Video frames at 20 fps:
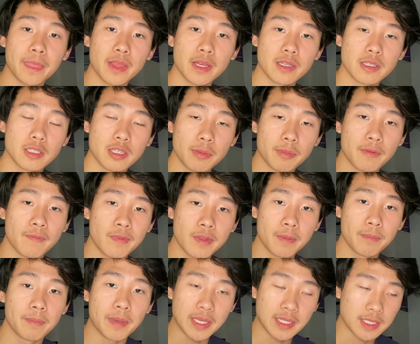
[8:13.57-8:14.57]
some of the
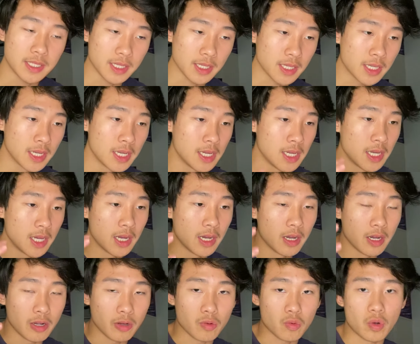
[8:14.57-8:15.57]
basic
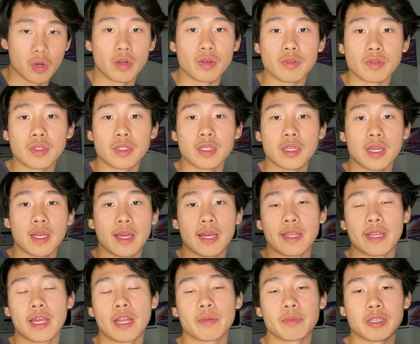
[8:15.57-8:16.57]
gross
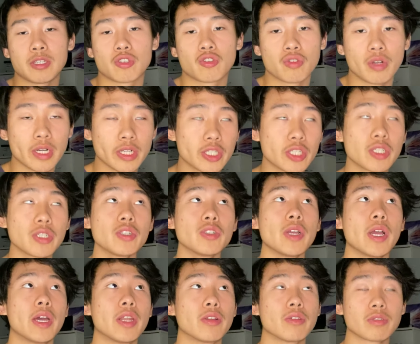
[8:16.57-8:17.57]
anatomy structure,
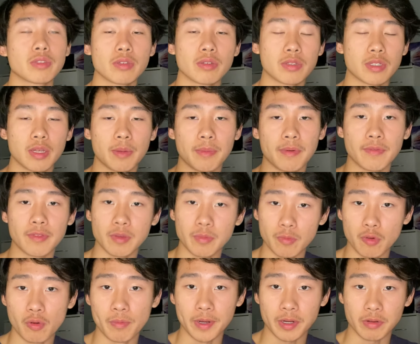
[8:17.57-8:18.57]
and also some of the
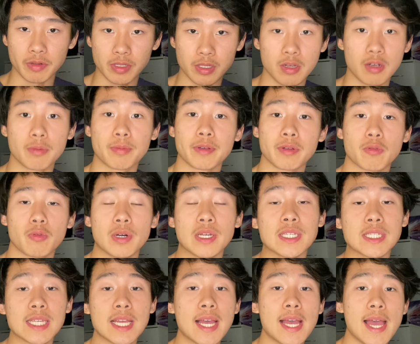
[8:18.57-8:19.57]
more microscopic
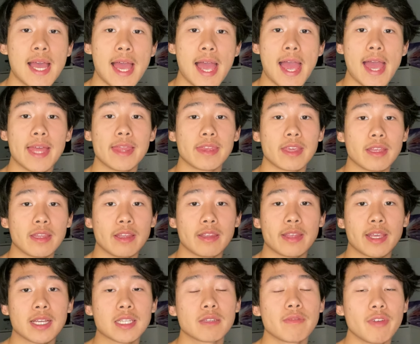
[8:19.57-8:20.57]
ones. And in the
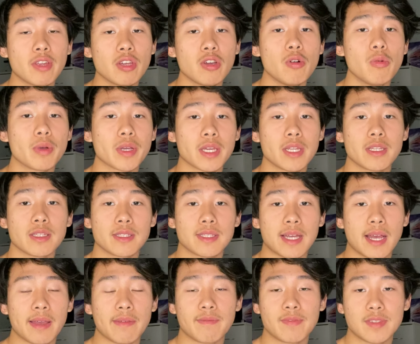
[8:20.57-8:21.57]
next video, we're gonna
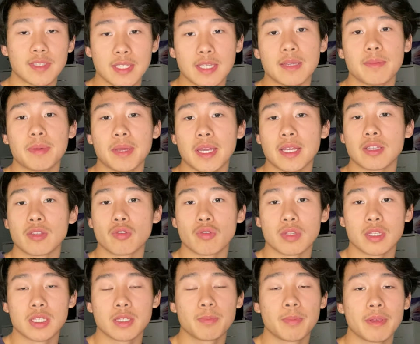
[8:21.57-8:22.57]
dive deep into the
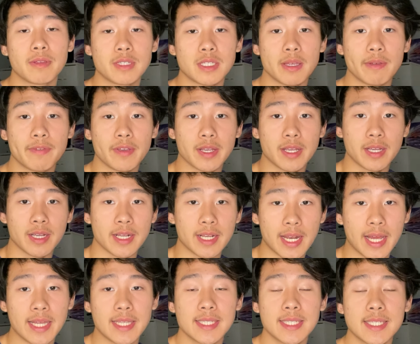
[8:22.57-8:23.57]
specific
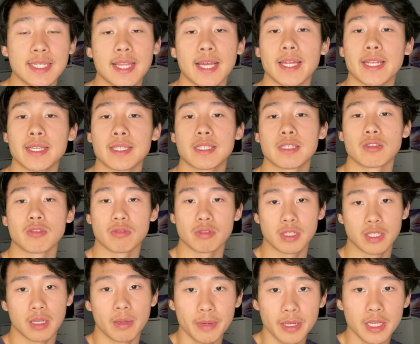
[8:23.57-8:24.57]
glands that is in your
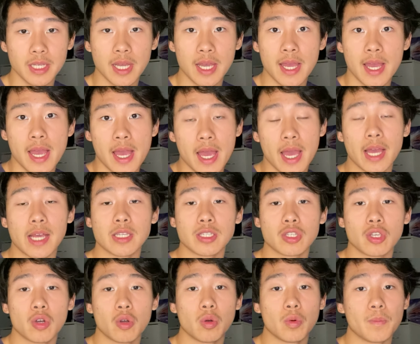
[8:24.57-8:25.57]
stomach. And
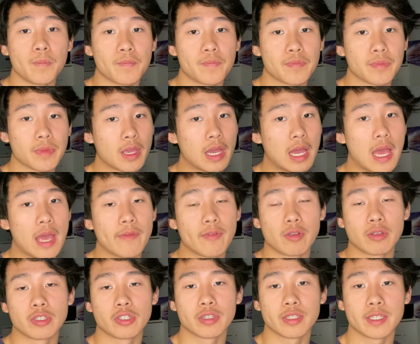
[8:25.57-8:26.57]
so if you're
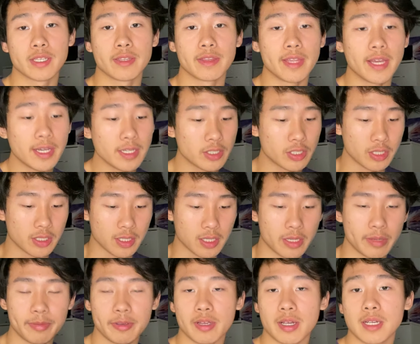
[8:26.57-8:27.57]
interested in that, just
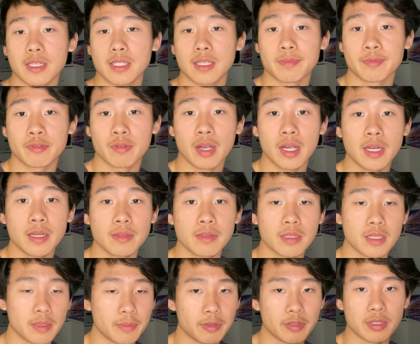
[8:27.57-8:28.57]
keep
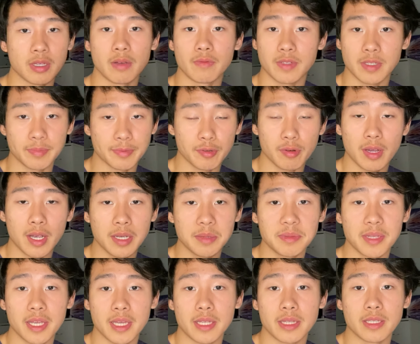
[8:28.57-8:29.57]
yourself subscribed
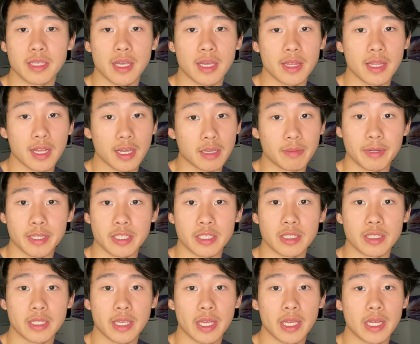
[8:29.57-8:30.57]
and hit the like
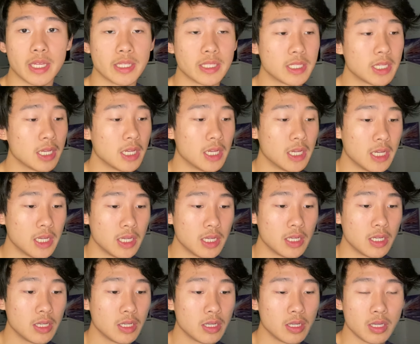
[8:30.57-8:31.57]
button. And
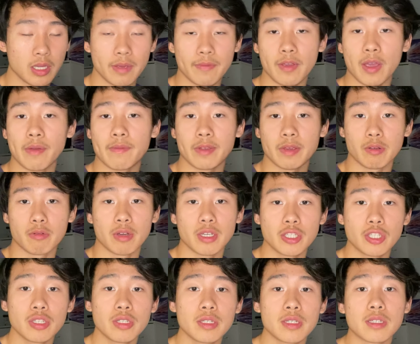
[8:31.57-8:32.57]
if you have any
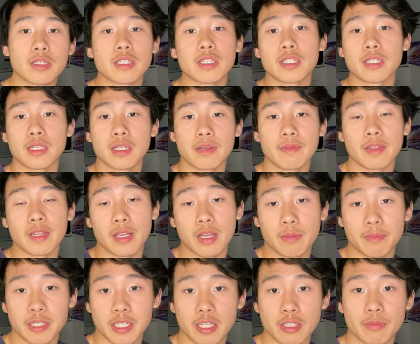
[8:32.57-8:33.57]
questions, just leave it in the
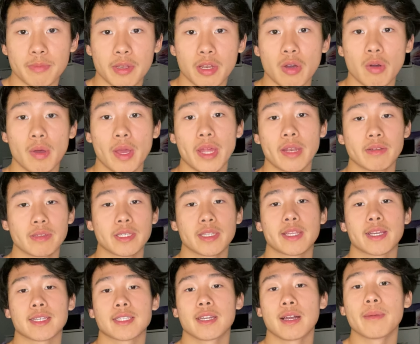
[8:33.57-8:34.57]
comment section below, and I'll see you
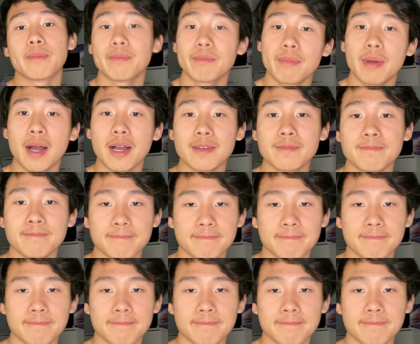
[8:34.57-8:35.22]
next time. Bye.